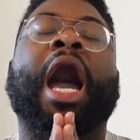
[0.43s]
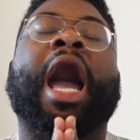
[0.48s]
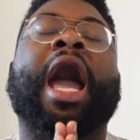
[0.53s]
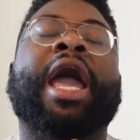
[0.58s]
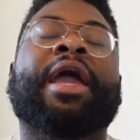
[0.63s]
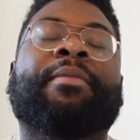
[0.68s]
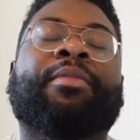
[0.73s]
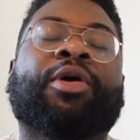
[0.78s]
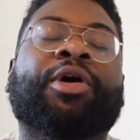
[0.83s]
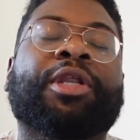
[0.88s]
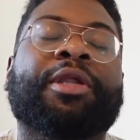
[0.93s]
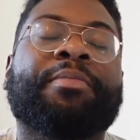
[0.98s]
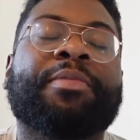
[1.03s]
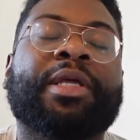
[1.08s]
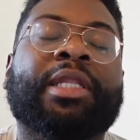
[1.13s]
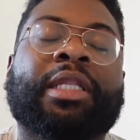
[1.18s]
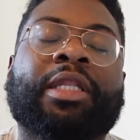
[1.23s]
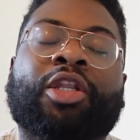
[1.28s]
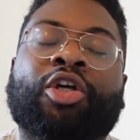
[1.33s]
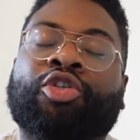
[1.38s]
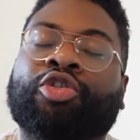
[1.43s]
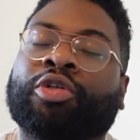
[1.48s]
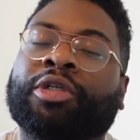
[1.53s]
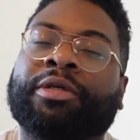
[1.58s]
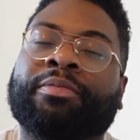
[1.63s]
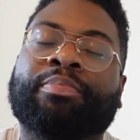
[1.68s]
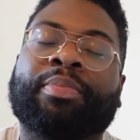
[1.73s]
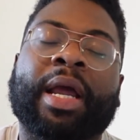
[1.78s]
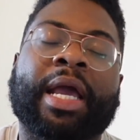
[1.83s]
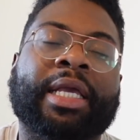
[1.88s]
I am gonna be
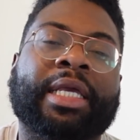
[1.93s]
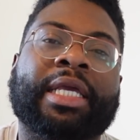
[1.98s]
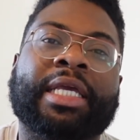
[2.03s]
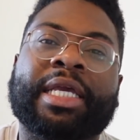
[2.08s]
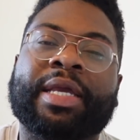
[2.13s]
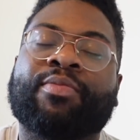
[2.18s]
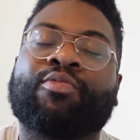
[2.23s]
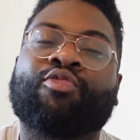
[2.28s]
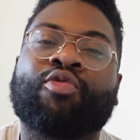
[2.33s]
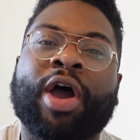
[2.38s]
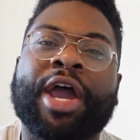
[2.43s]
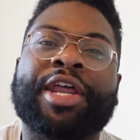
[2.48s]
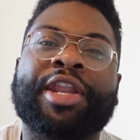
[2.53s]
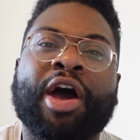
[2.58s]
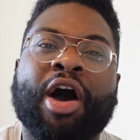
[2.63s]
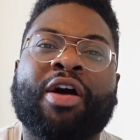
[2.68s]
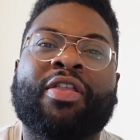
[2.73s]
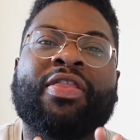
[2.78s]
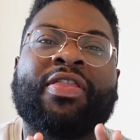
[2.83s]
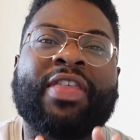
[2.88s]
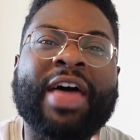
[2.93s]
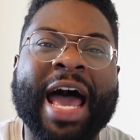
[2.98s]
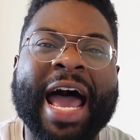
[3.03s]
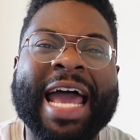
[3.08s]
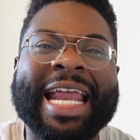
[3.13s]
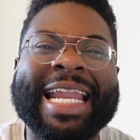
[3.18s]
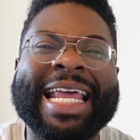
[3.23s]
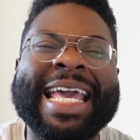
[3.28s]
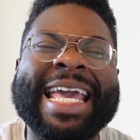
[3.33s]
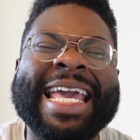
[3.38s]
literally pranking him right now
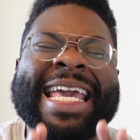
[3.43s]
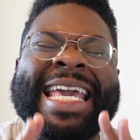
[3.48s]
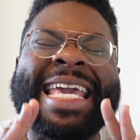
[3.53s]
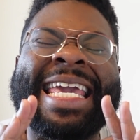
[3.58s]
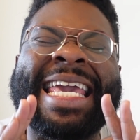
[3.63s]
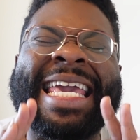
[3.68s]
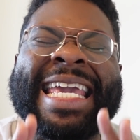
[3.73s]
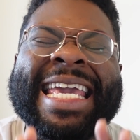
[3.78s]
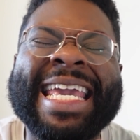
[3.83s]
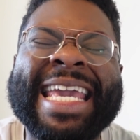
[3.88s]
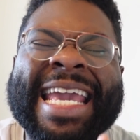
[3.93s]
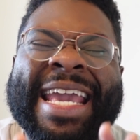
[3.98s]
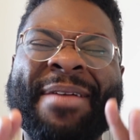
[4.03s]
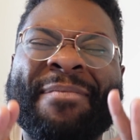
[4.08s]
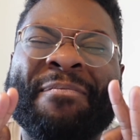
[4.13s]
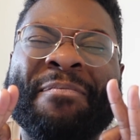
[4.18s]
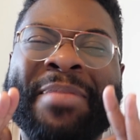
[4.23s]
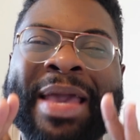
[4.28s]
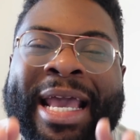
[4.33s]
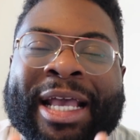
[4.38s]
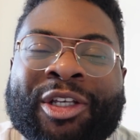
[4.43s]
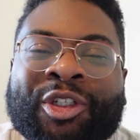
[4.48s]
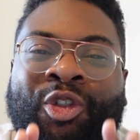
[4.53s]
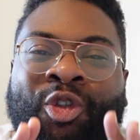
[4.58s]
that he missed